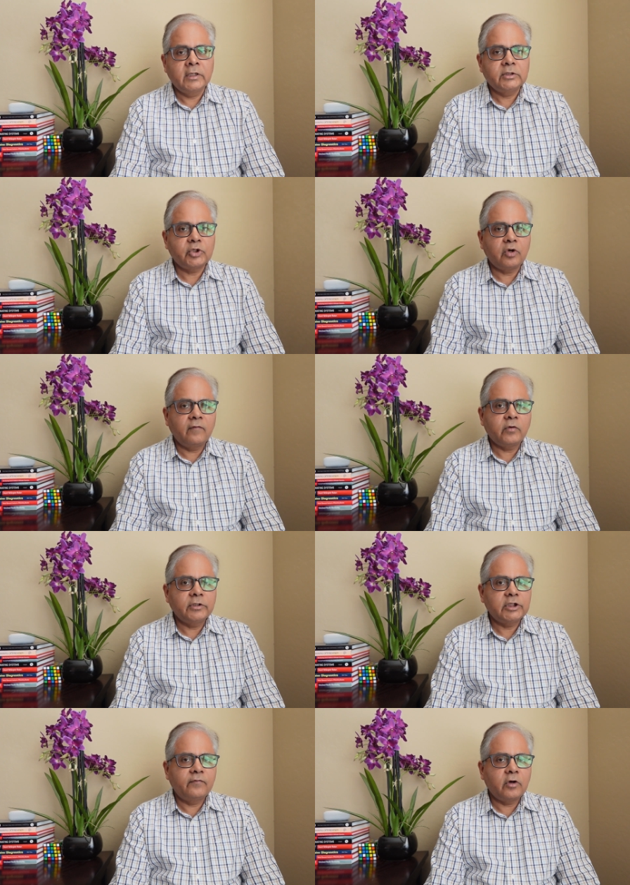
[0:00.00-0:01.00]
So of
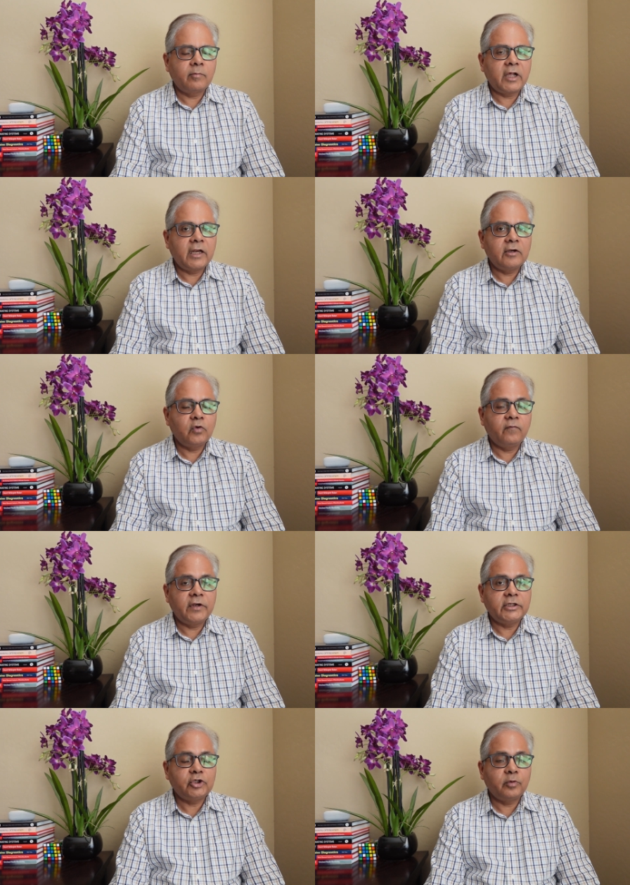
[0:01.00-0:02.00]
course if you are planning to
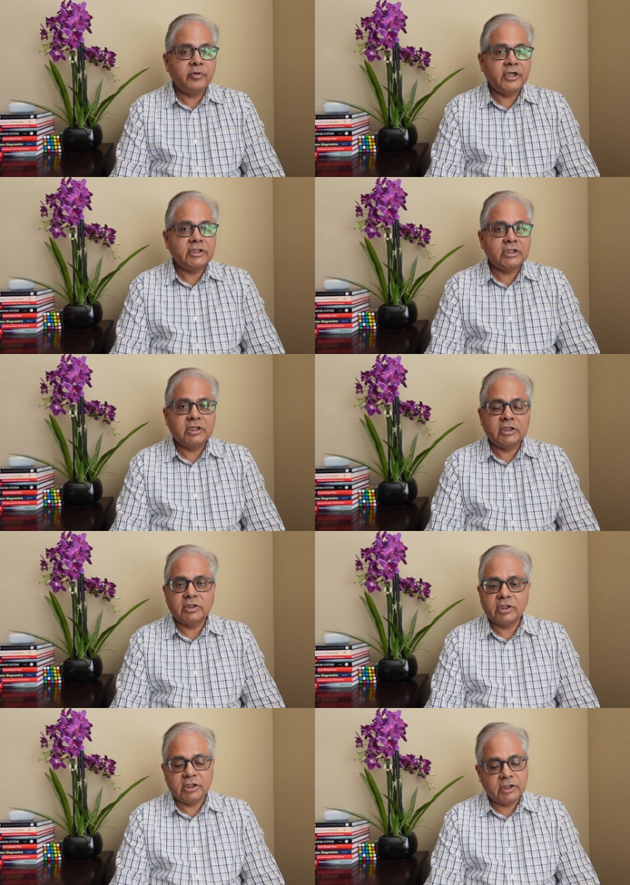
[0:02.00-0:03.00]
finish your PhD in
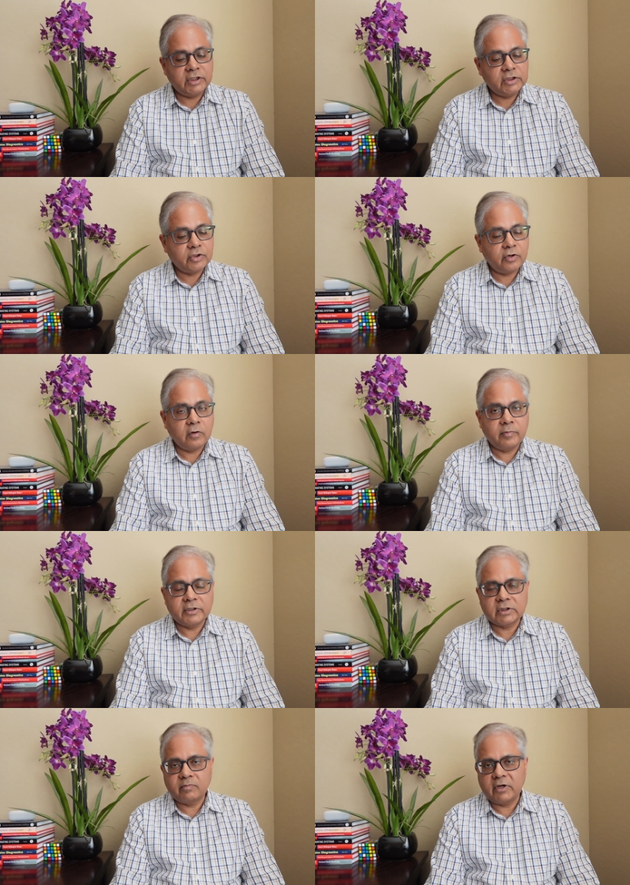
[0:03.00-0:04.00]
3 years, Europe
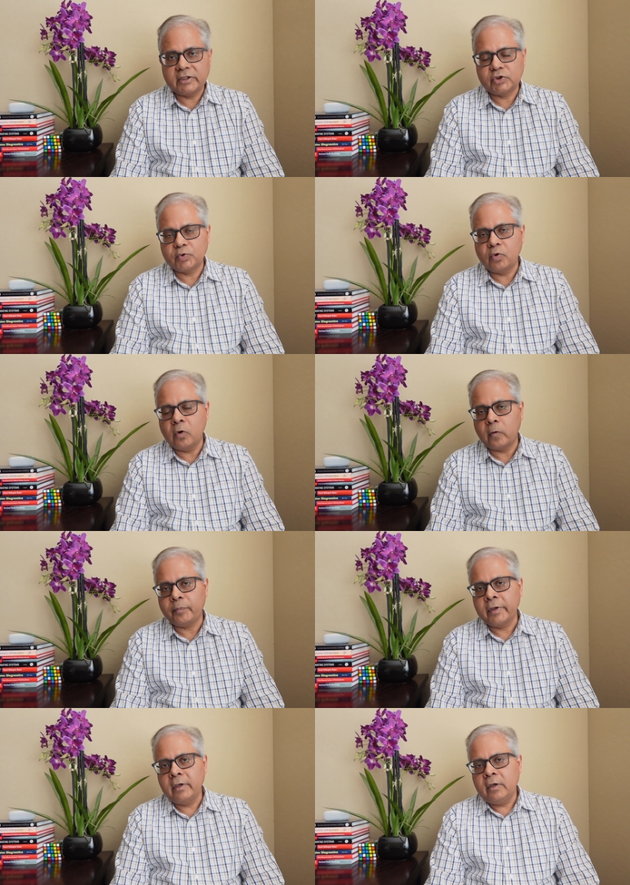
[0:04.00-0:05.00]
is the place to go.
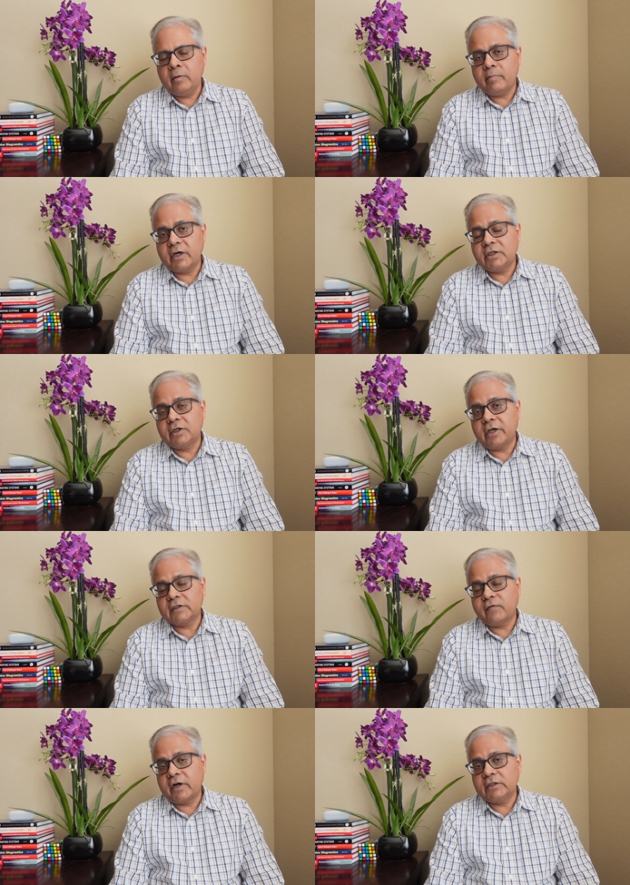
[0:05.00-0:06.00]
But
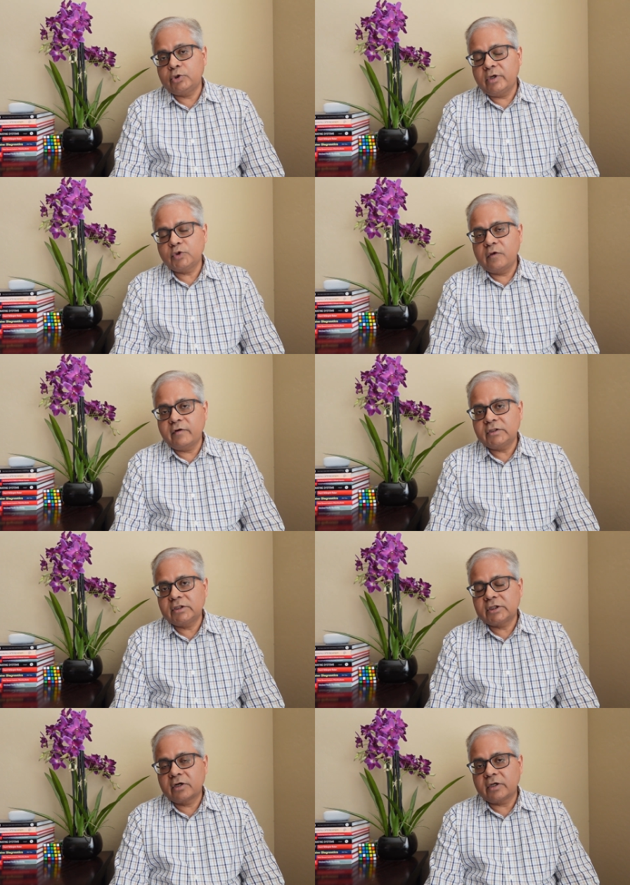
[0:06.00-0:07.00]
as far as US
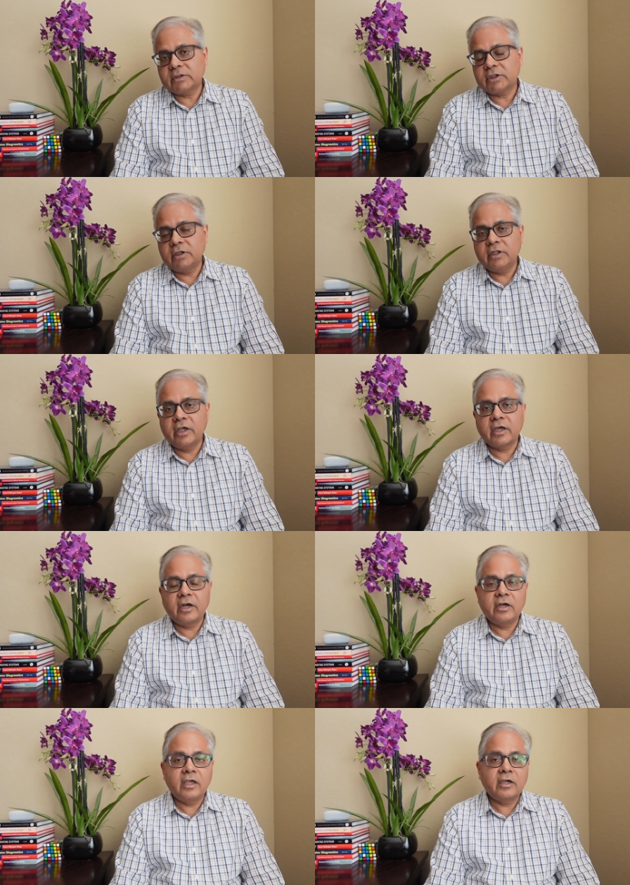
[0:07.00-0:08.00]
universities are concerned, they
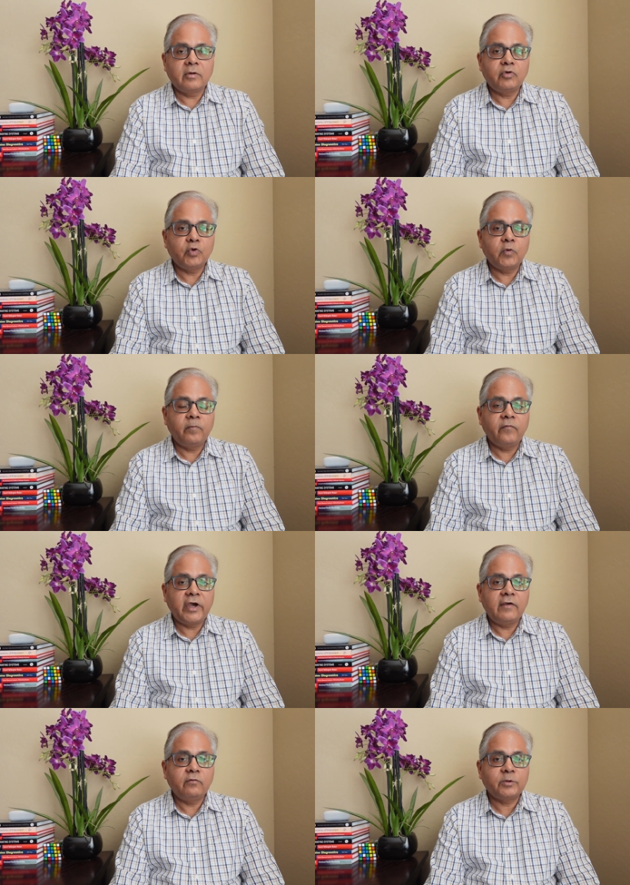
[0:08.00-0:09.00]
can take up to
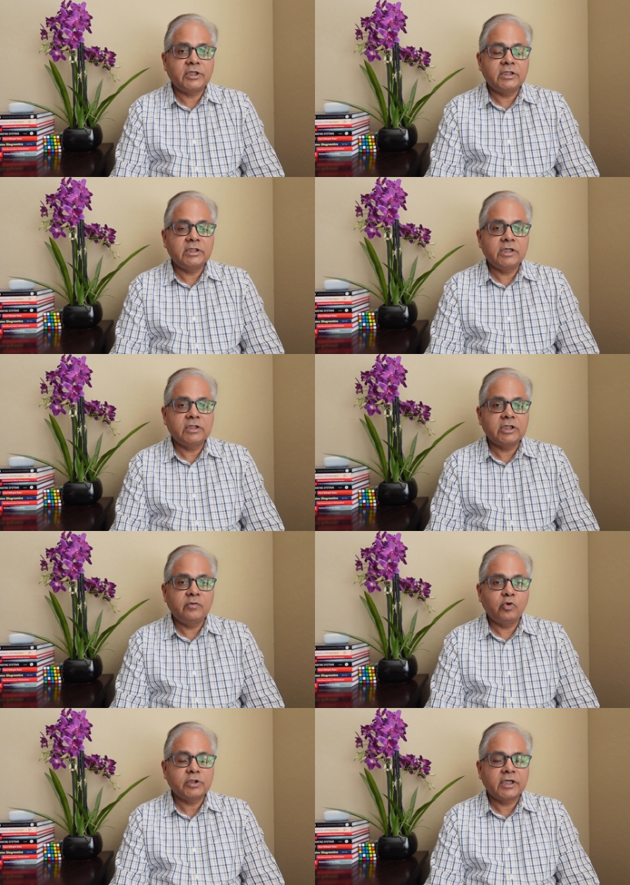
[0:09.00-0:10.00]
5 to 6 years in
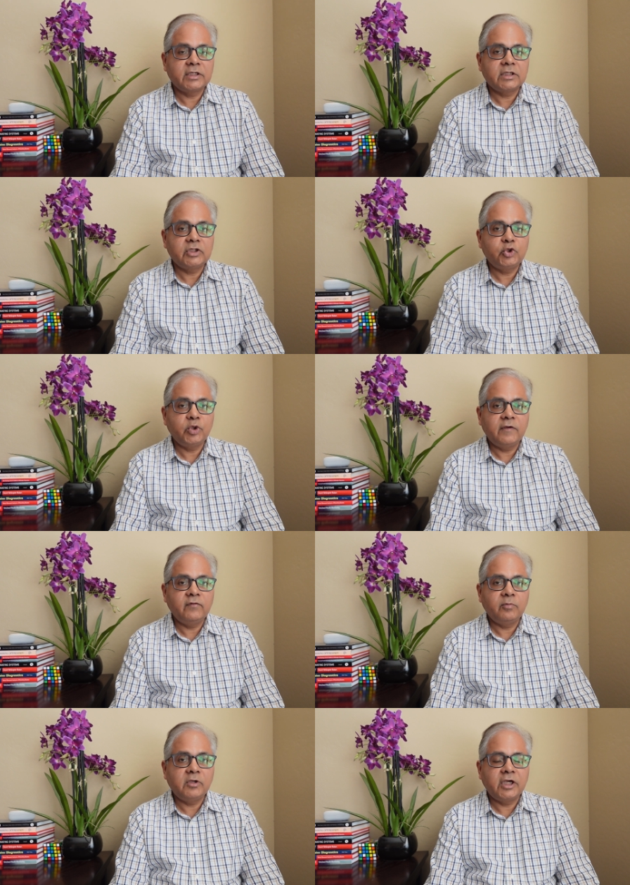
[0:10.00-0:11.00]
most cases to give
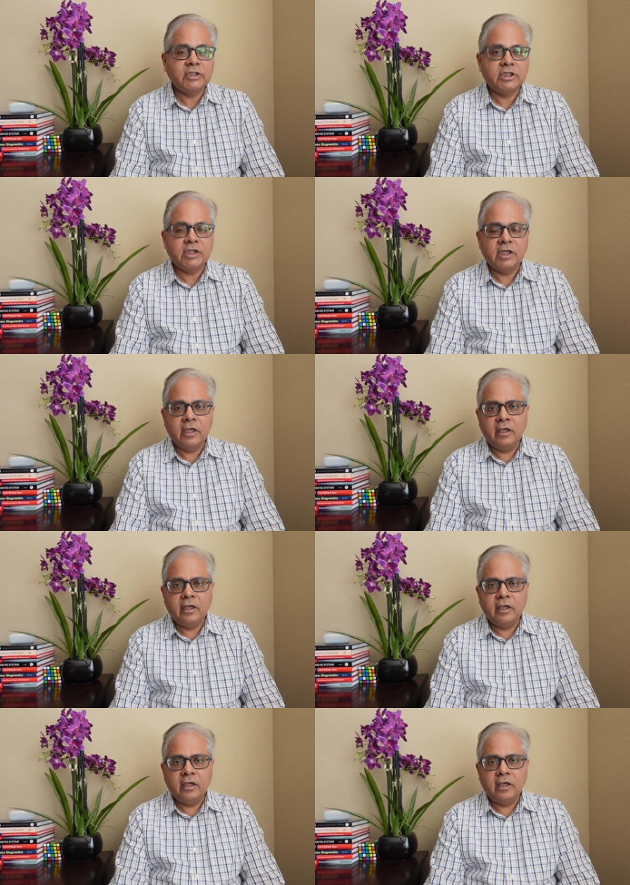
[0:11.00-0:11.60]
the PhD.